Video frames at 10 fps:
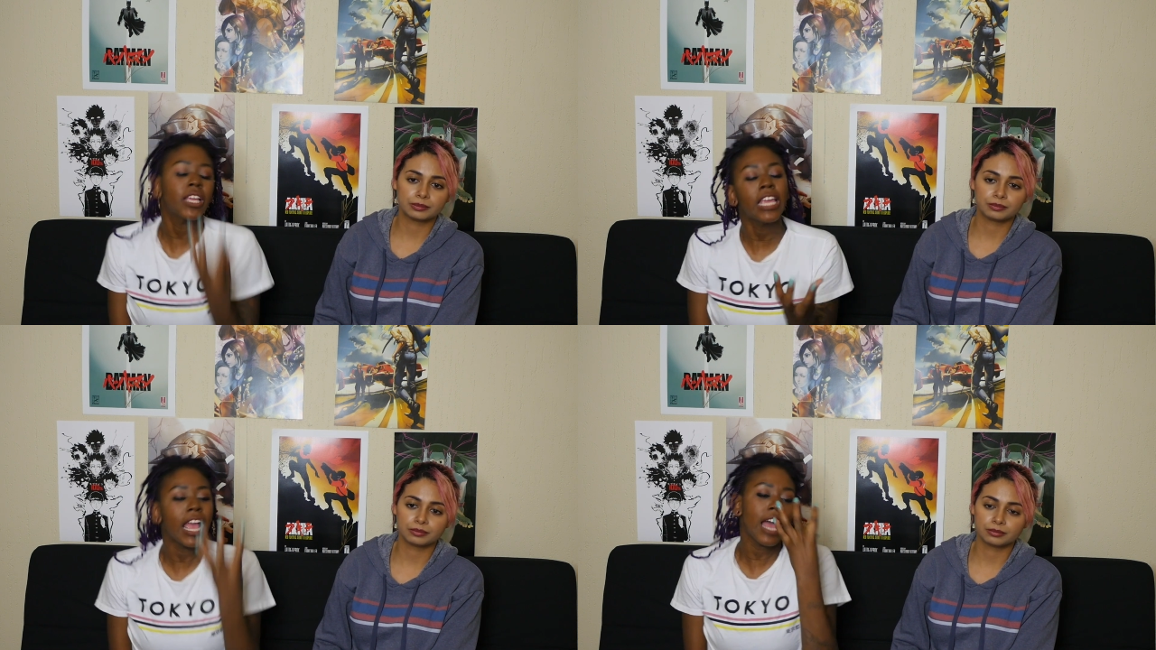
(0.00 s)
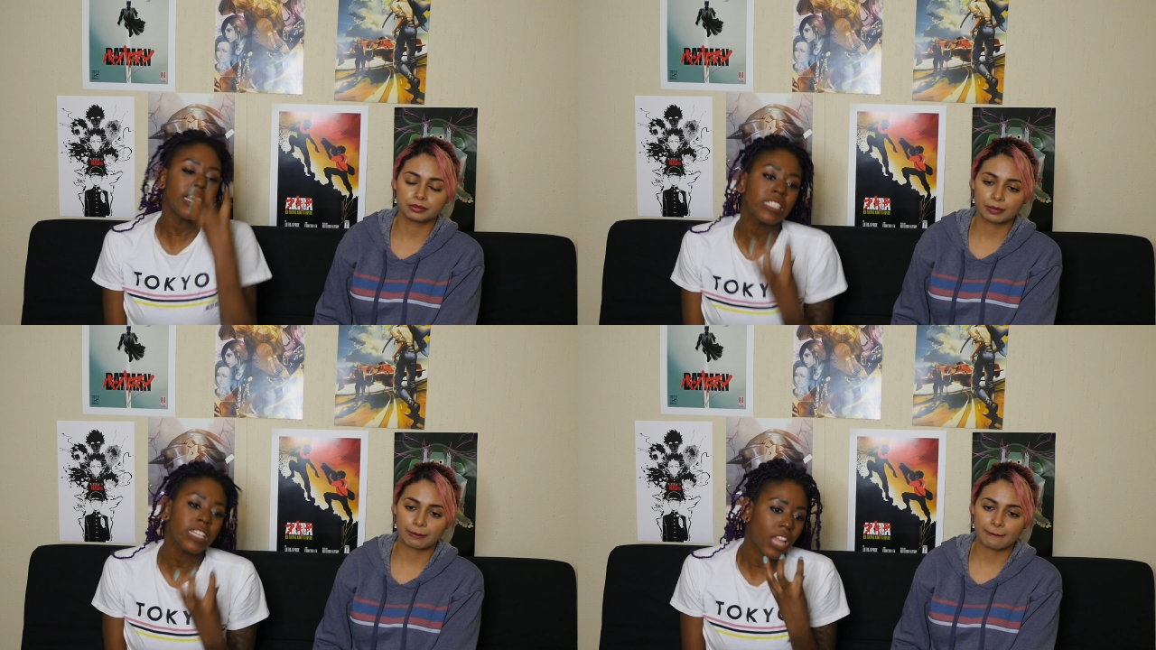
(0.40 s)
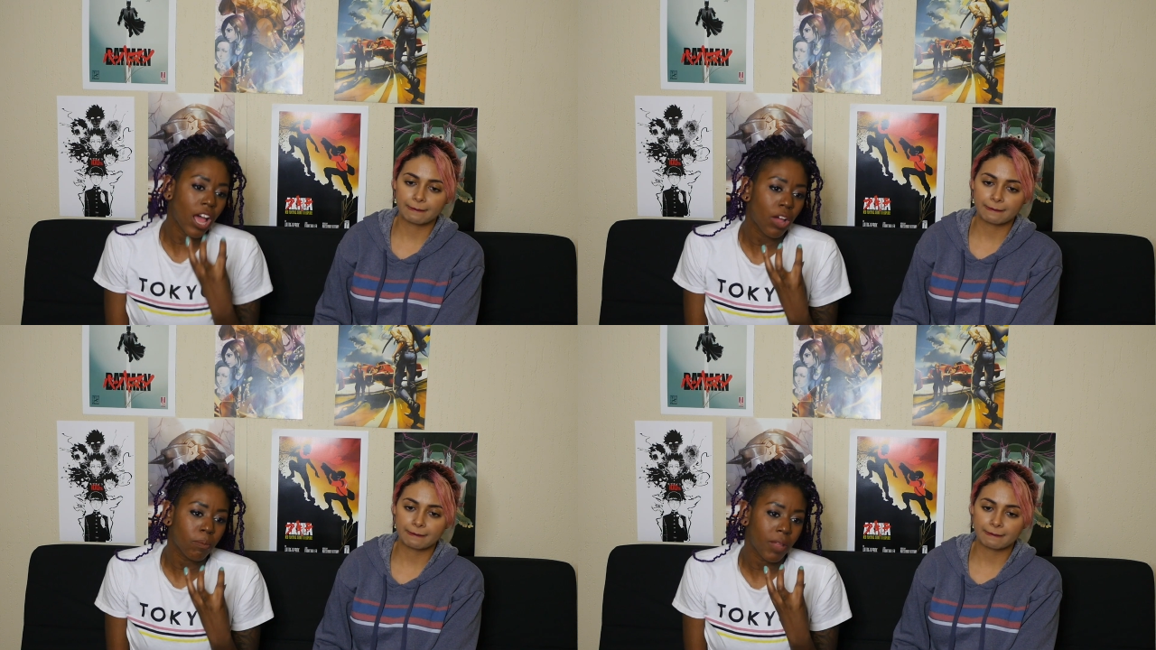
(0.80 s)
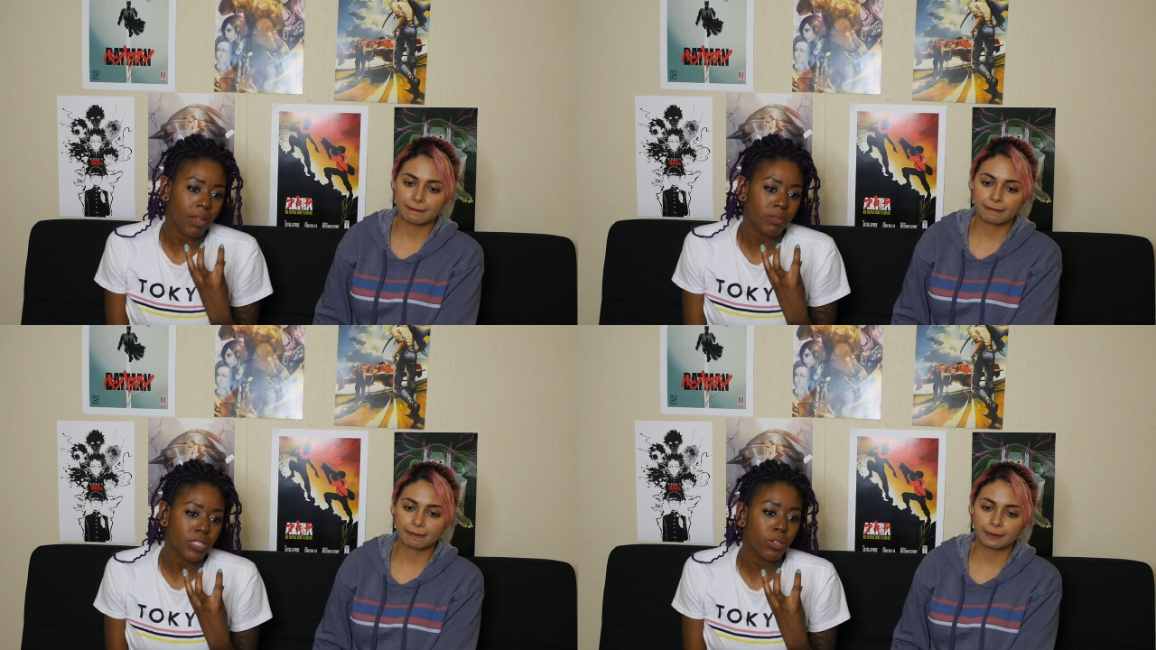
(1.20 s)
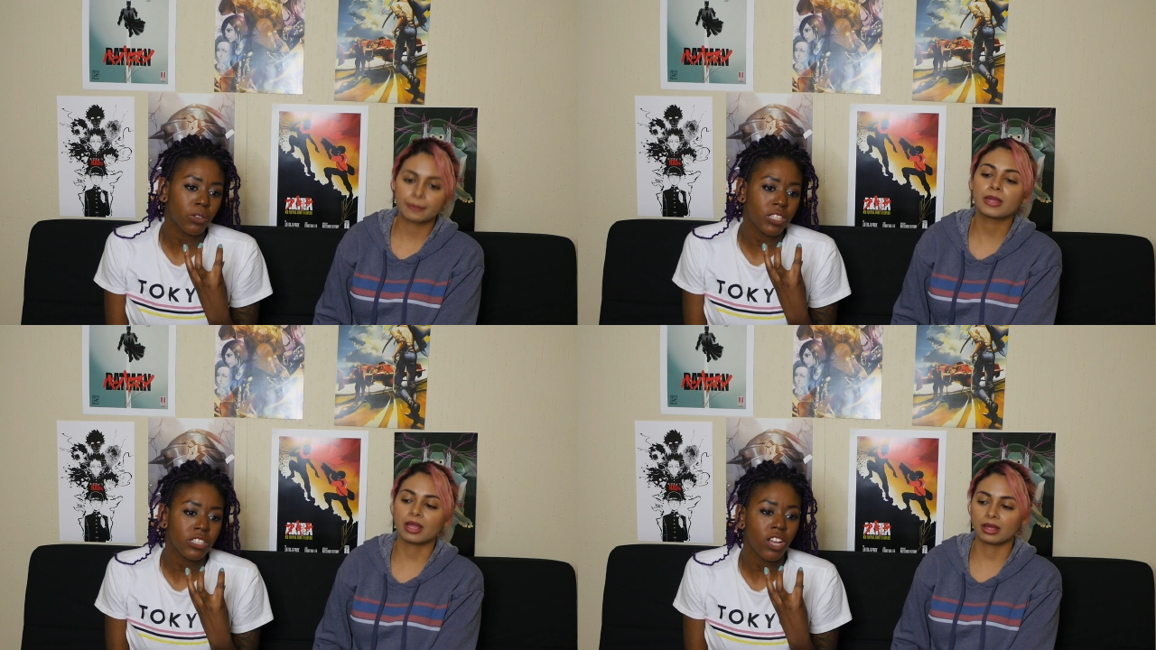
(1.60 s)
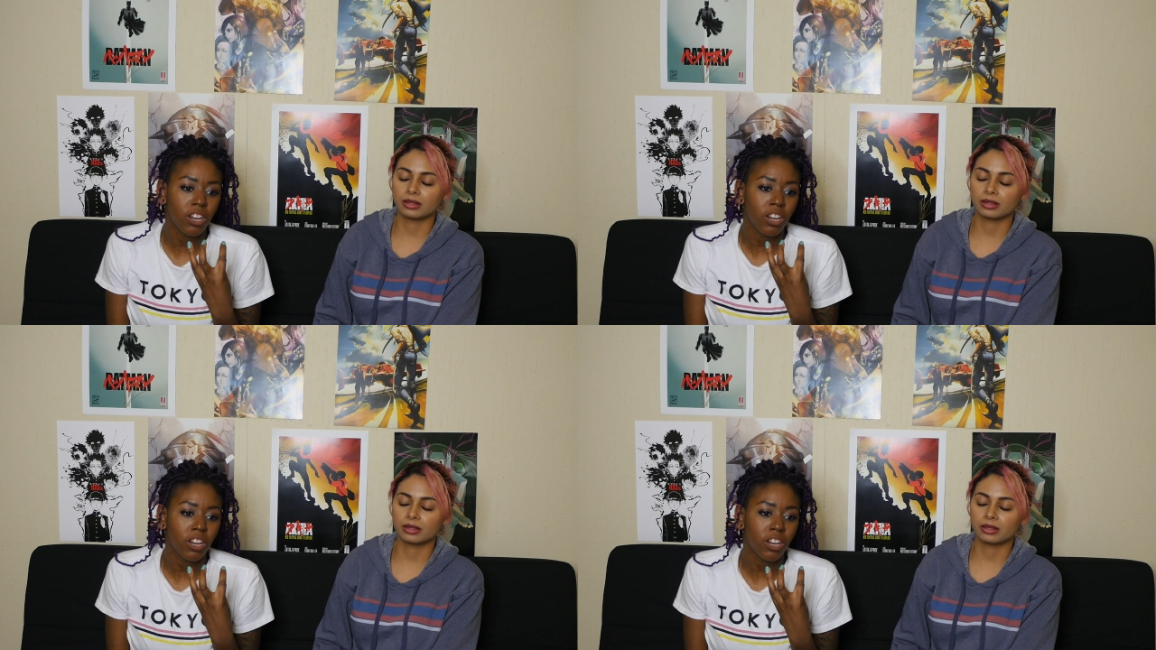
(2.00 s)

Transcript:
Speaker 1: he has the clown makeup, so he's yeah.